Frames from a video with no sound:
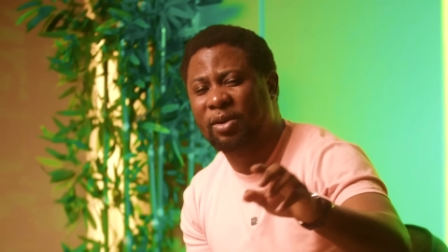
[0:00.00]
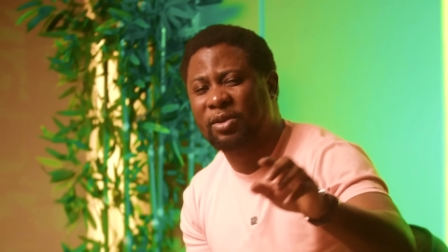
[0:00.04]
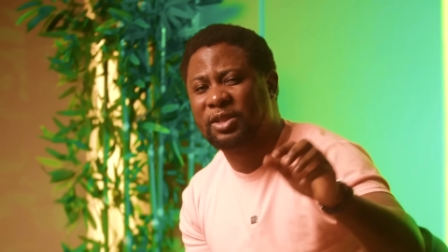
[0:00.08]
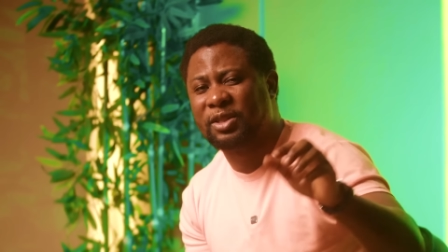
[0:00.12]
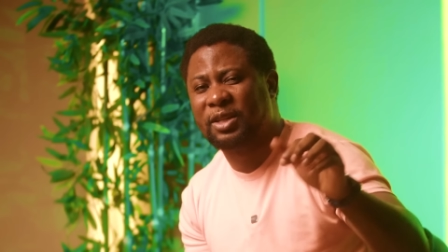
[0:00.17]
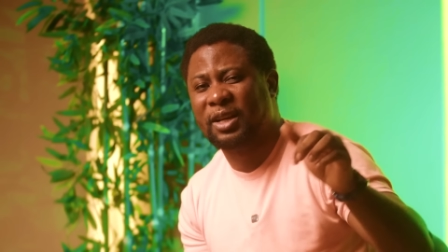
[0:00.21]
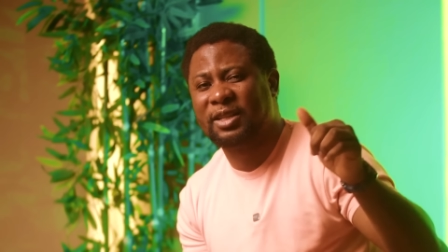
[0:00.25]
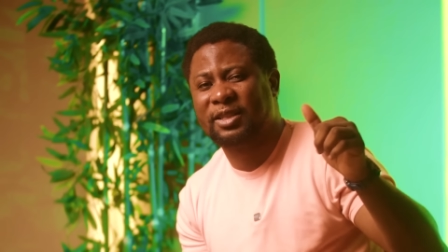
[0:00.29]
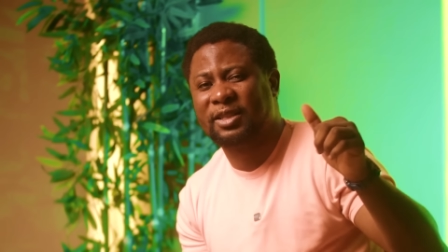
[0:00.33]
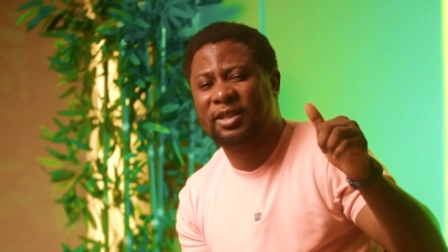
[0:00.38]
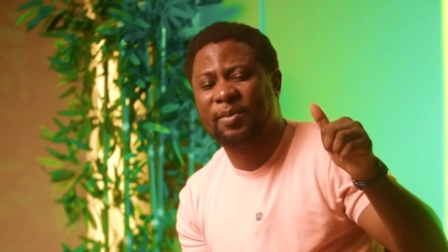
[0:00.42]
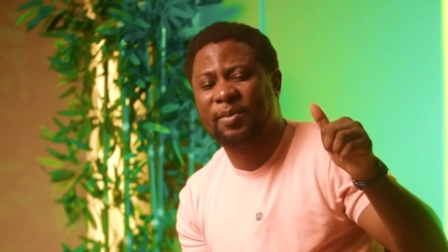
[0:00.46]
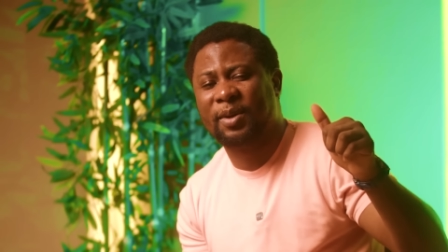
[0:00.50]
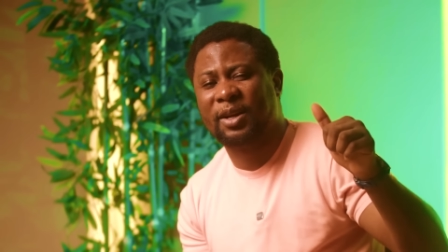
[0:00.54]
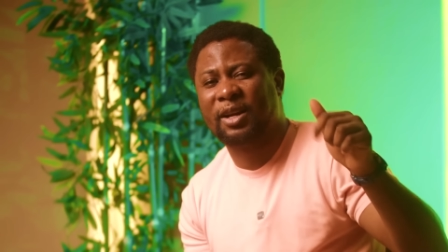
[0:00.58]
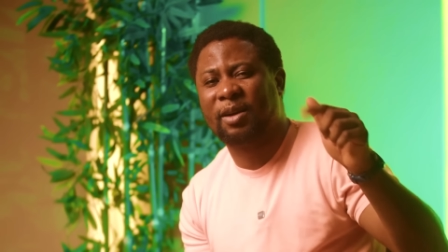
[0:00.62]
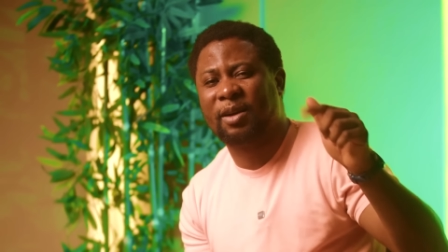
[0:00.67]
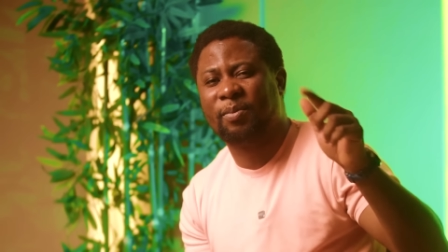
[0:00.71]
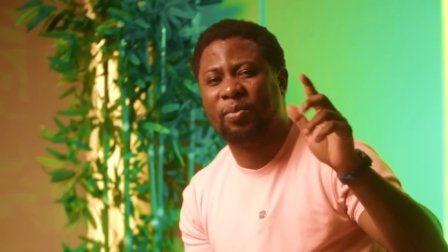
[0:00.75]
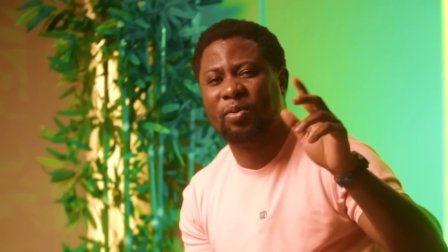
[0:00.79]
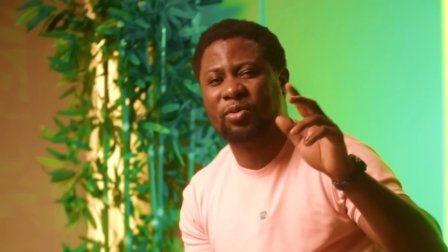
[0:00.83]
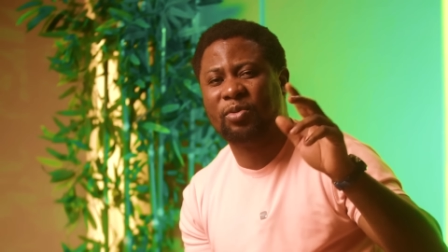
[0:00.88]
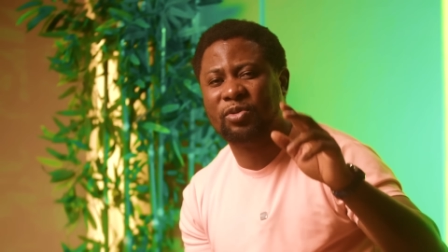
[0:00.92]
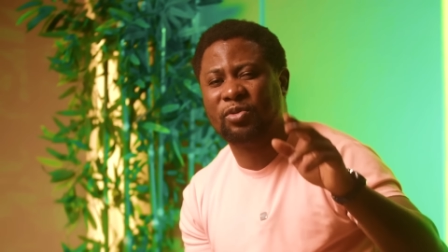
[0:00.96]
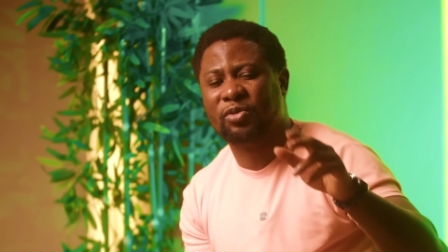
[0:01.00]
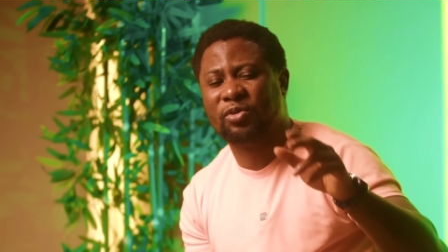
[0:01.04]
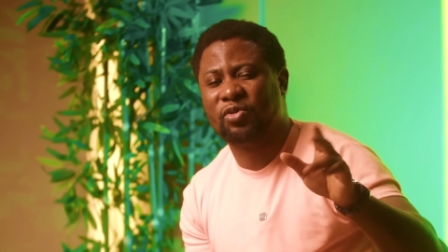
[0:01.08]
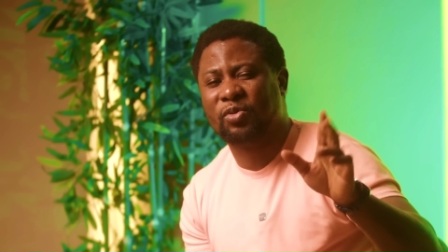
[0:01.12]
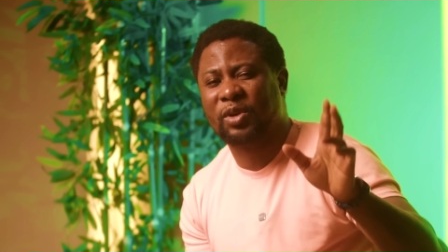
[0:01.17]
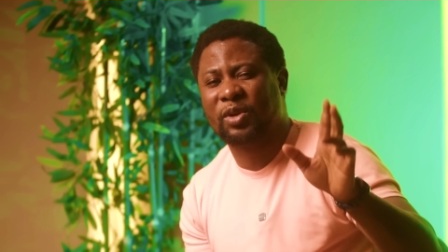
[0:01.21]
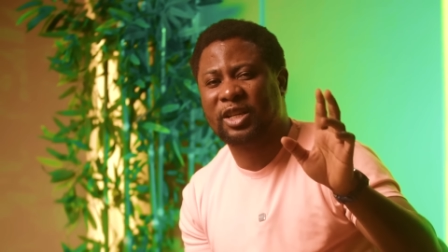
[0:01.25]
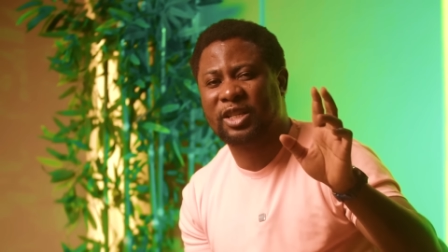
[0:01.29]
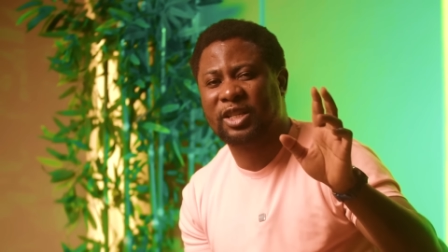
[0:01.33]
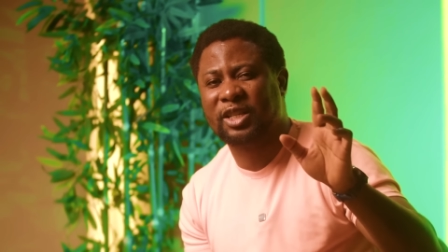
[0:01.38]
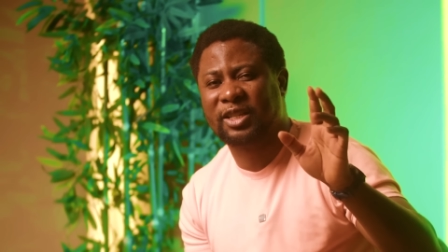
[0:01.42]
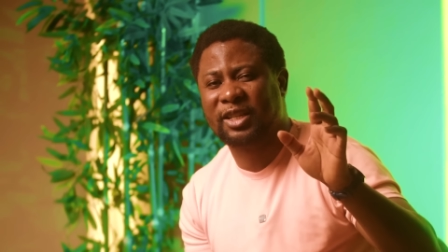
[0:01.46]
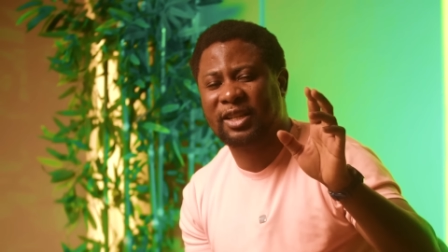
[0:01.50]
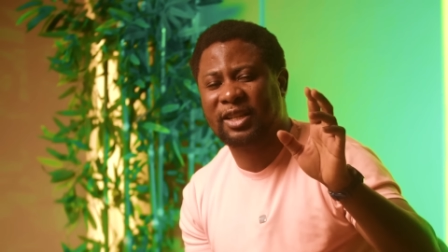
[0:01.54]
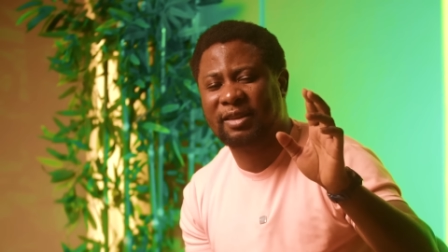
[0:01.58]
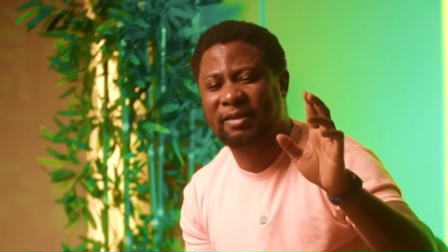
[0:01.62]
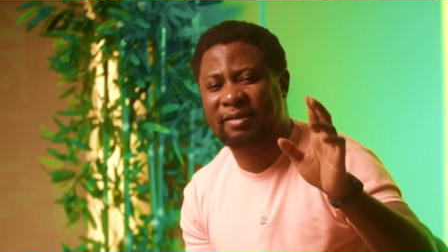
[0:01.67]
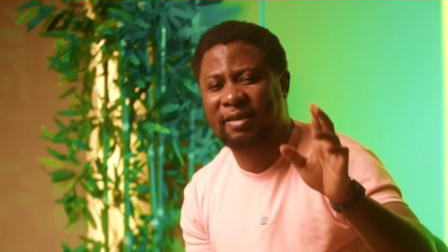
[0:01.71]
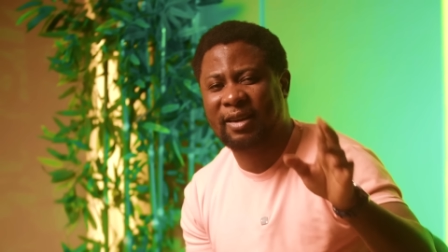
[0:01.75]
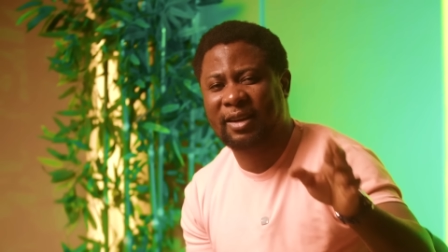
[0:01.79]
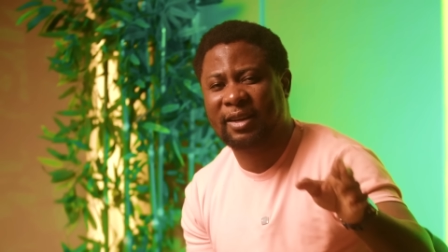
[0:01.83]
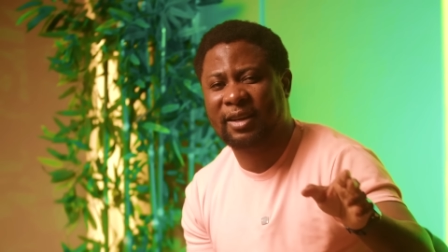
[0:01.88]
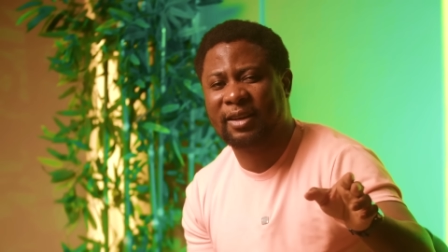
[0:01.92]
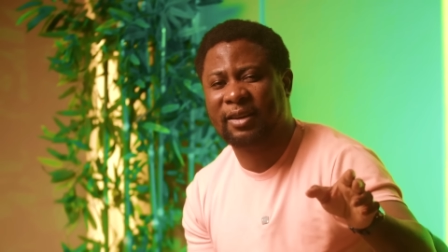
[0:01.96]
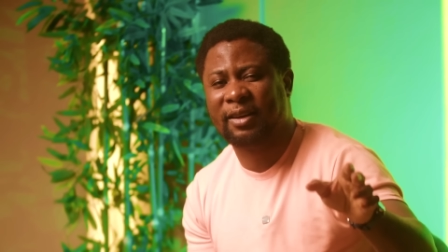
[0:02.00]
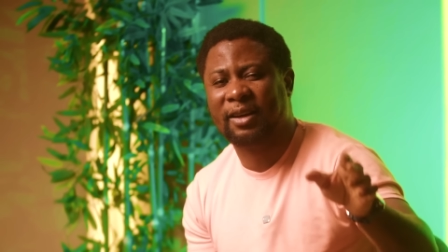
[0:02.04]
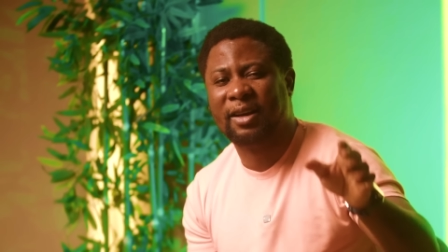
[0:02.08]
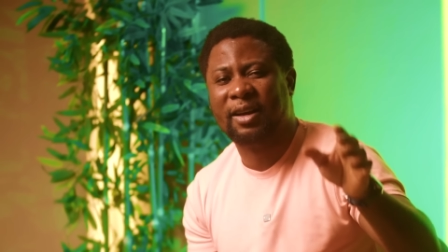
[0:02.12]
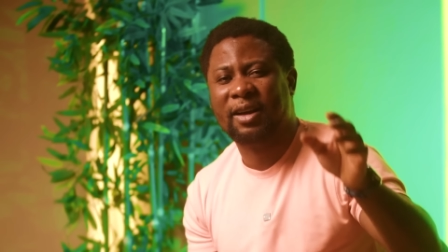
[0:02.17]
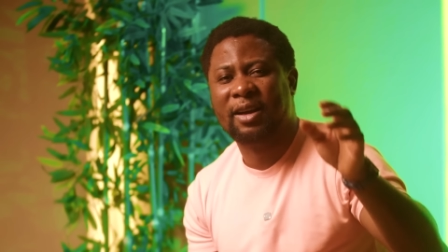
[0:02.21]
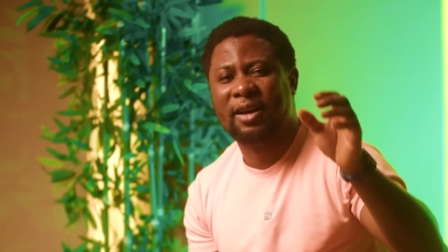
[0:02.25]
There are still many apostles who are still dragging